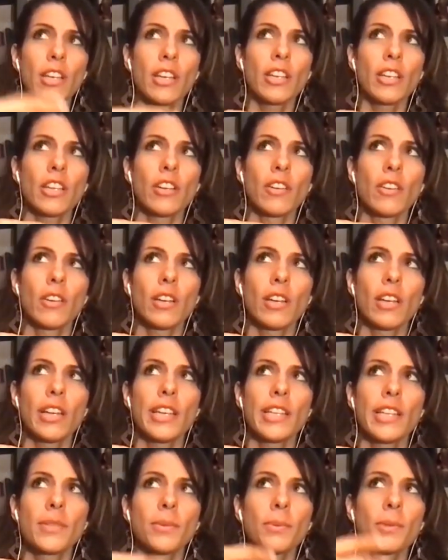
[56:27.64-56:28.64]
you know
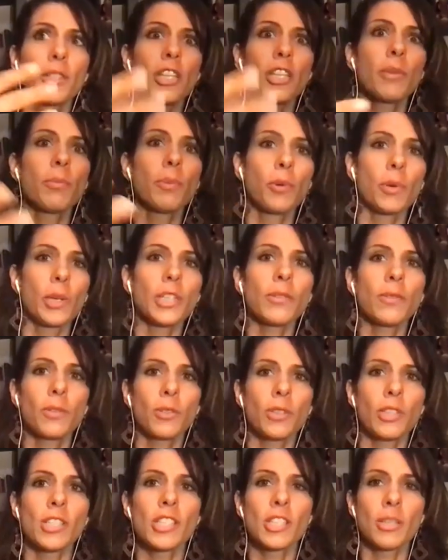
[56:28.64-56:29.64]
it's really important
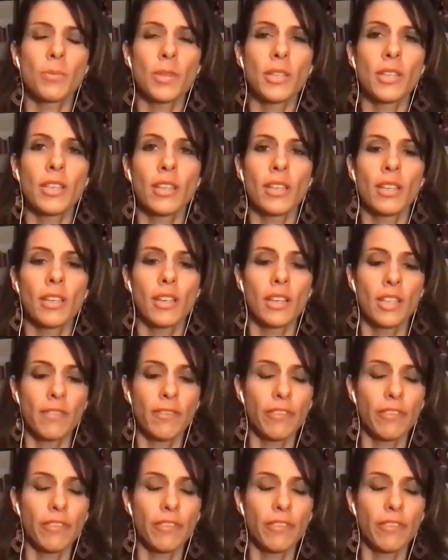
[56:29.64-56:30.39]
for us to be